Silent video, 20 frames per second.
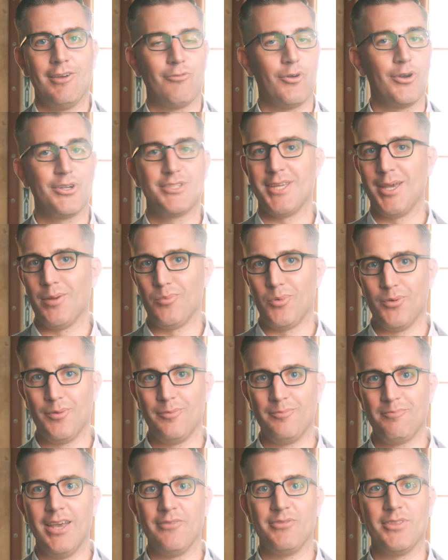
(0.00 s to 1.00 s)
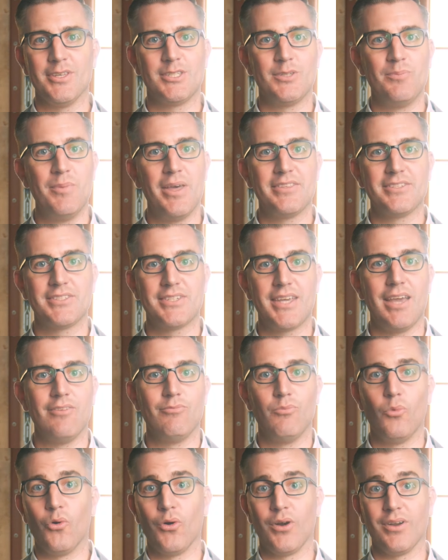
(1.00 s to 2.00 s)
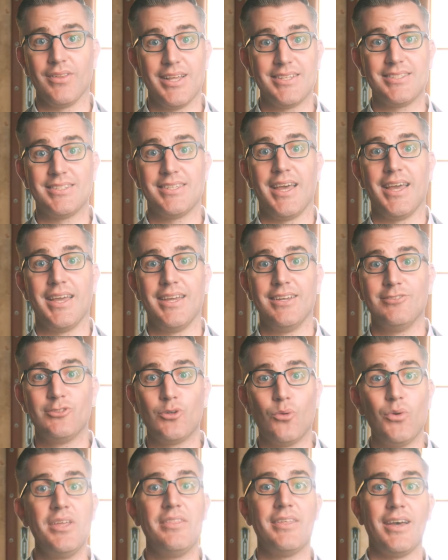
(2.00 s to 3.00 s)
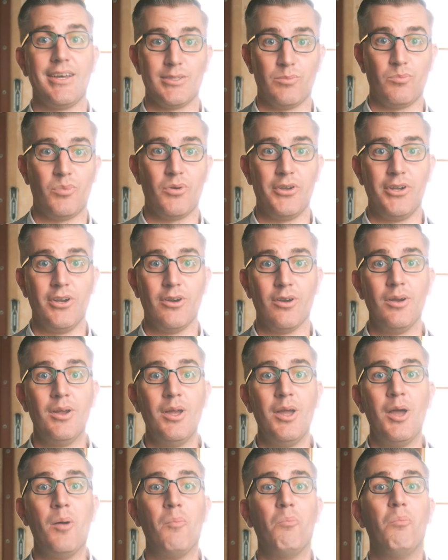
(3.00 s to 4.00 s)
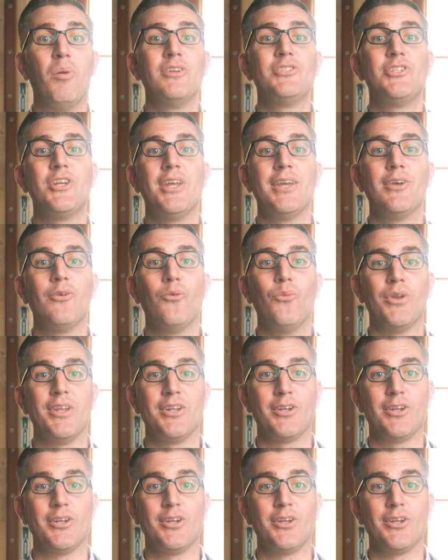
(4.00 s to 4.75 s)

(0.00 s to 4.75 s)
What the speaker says: For example, if the Smiths gave more, let's say $20,000 per year, bunching would